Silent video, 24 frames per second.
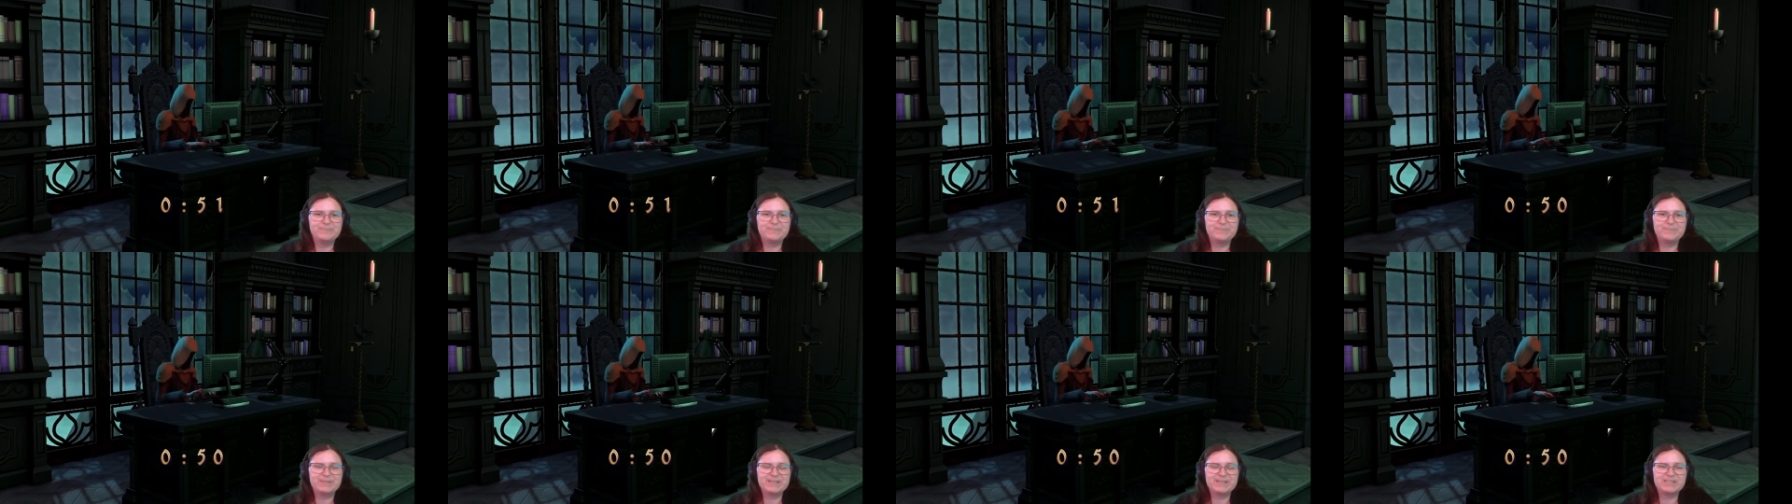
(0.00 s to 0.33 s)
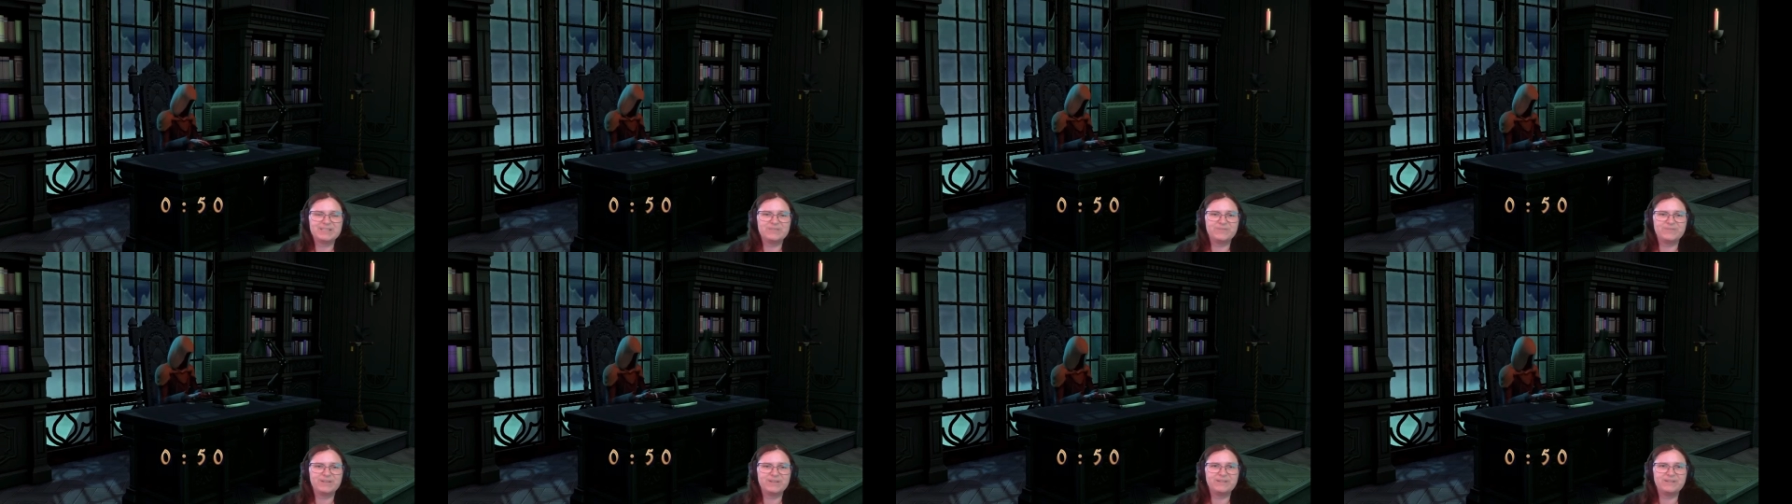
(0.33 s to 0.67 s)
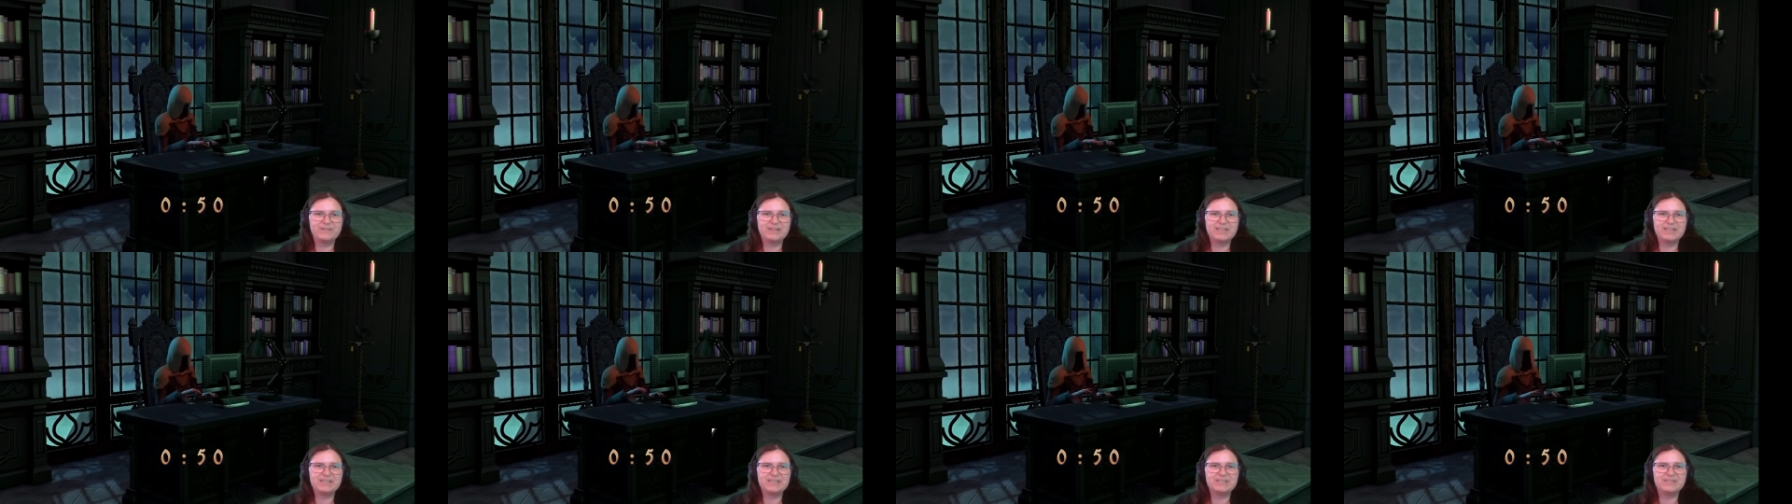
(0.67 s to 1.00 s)
but it's
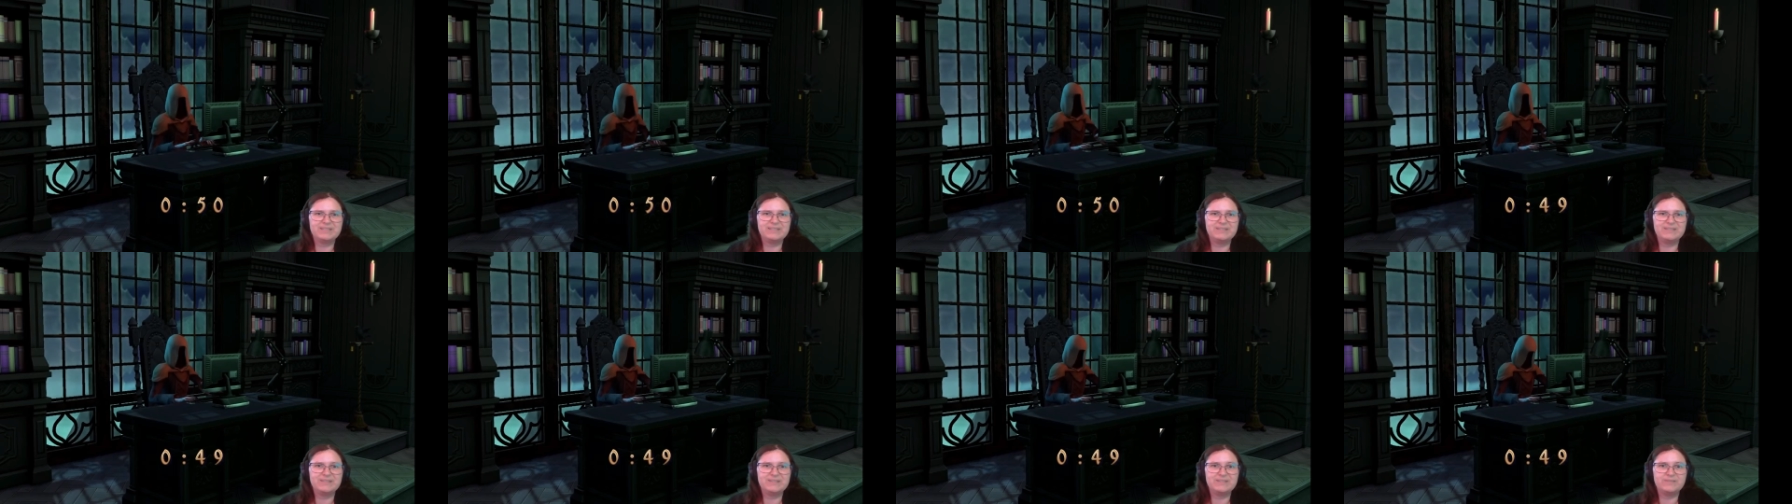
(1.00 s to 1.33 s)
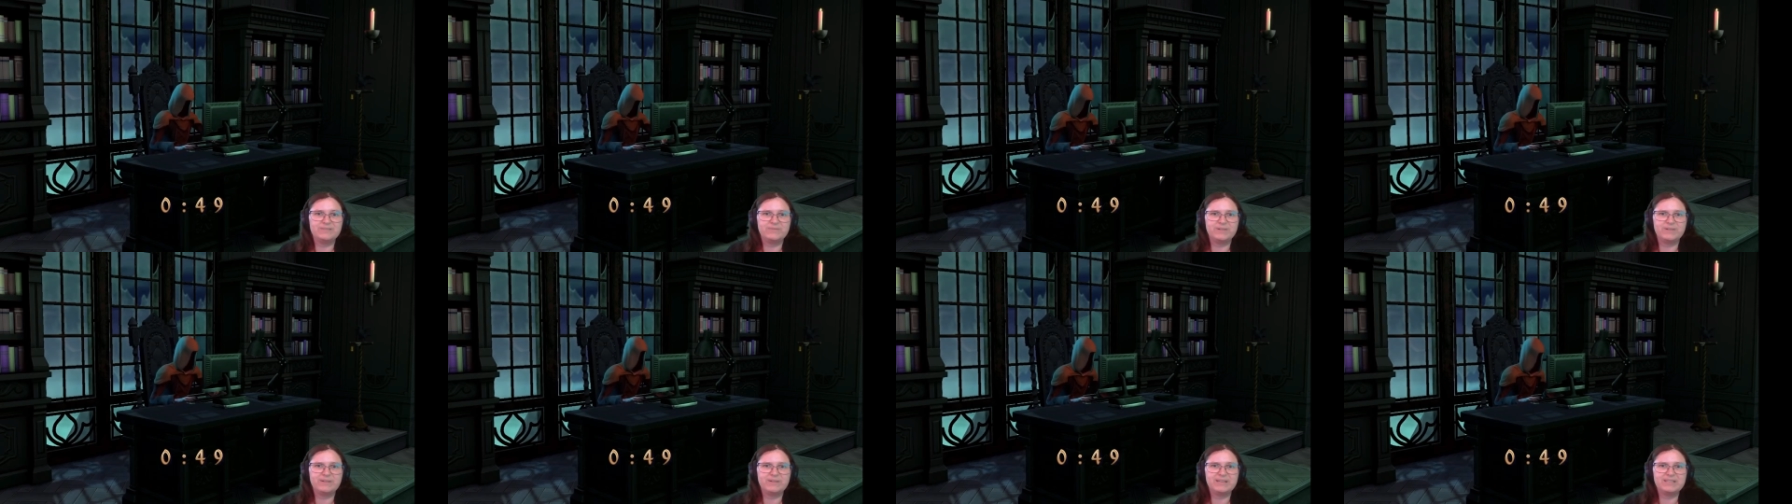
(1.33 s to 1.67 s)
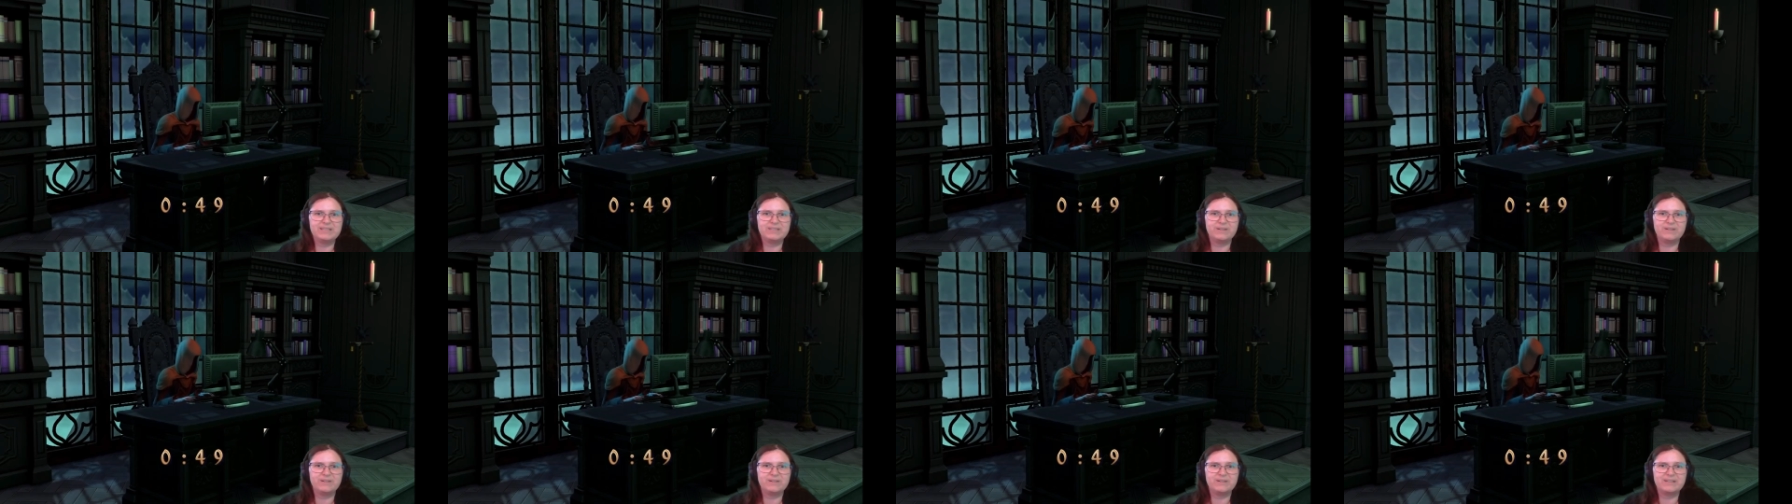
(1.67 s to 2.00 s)
very it's very
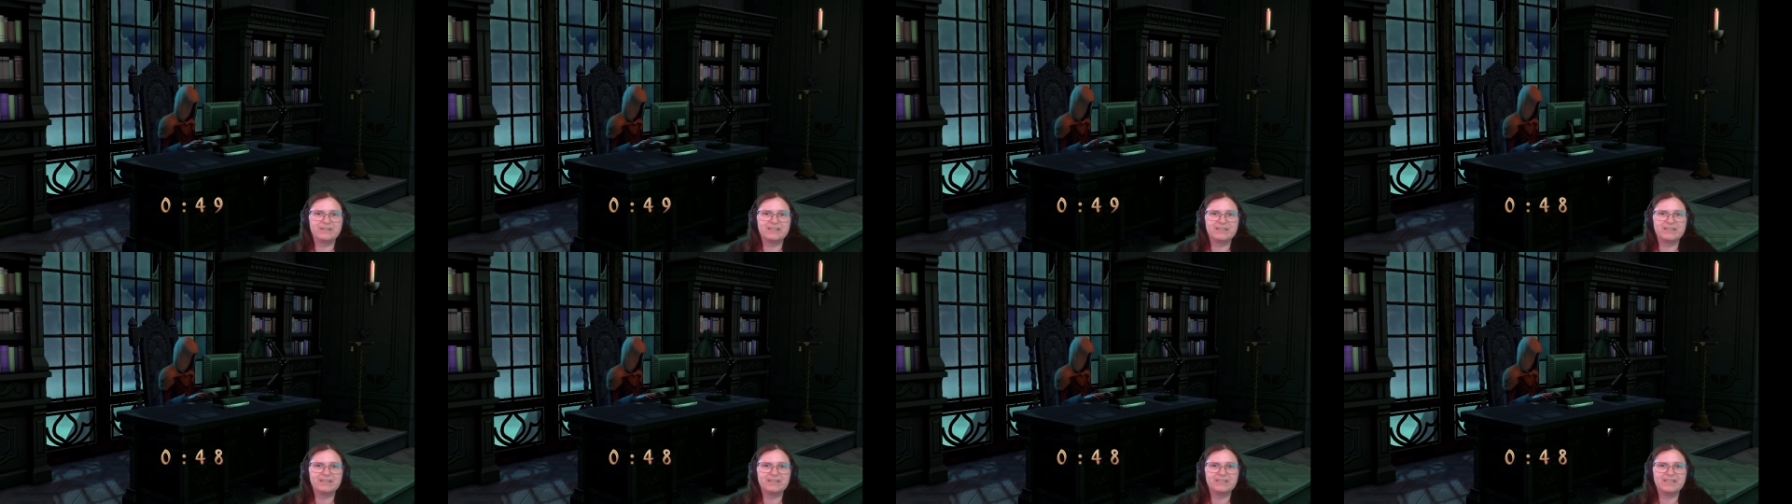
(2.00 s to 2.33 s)
dark and